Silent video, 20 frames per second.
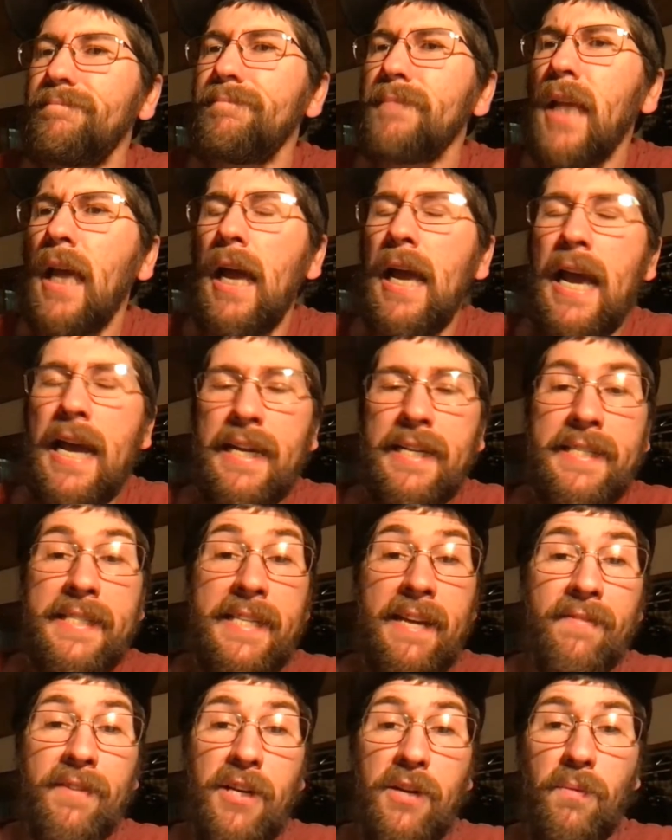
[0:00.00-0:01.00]
I had a
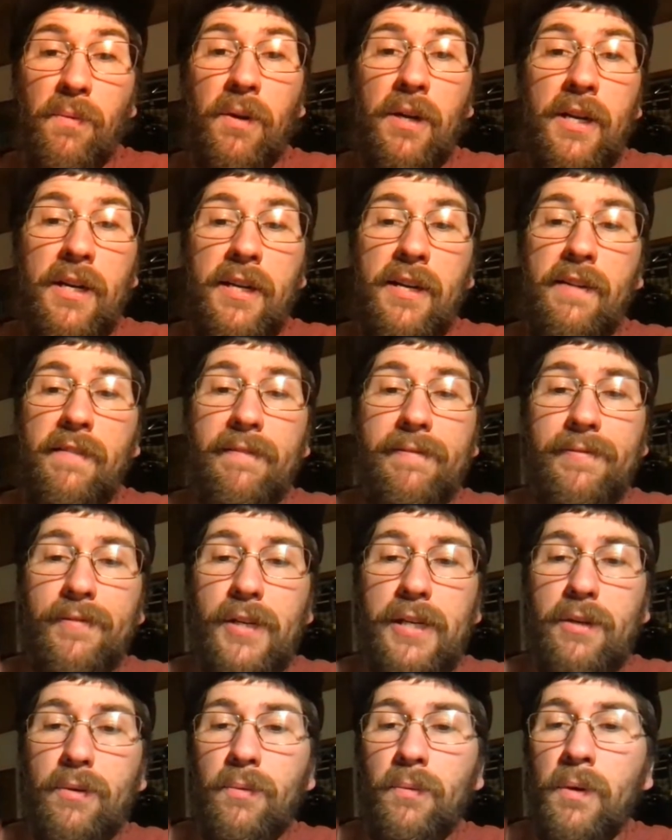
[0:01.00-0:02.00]
71
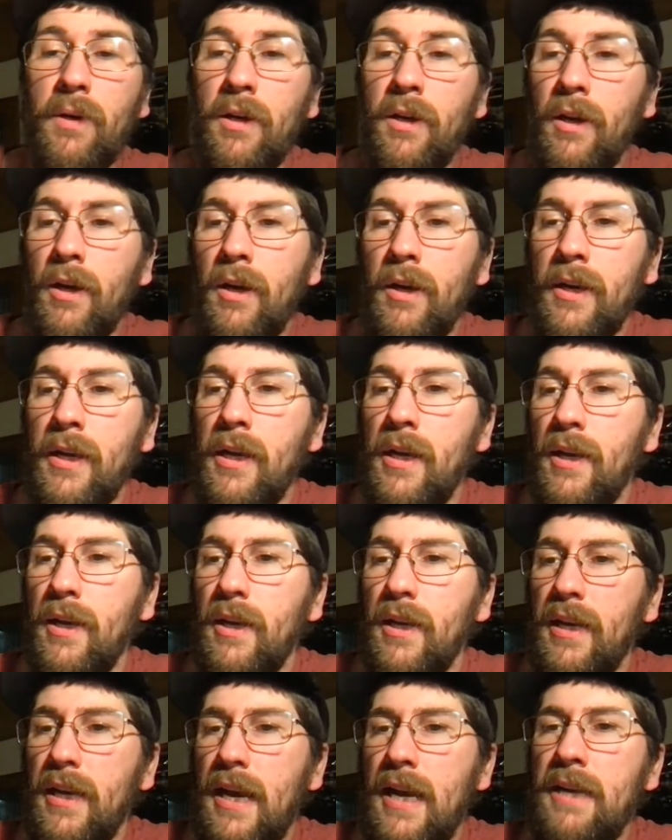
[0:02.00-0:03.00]
Fleetwood,
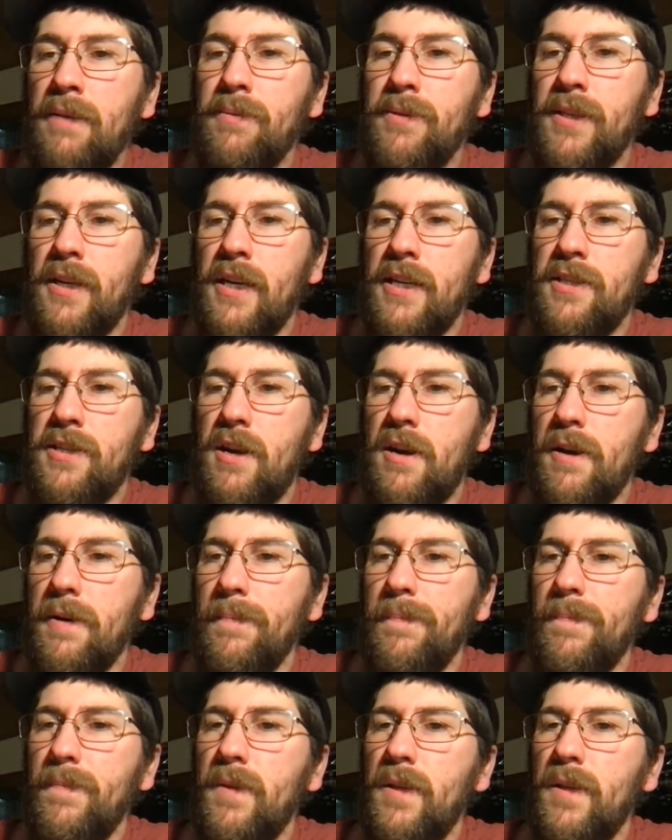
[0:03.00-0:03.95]
and it was a nice car.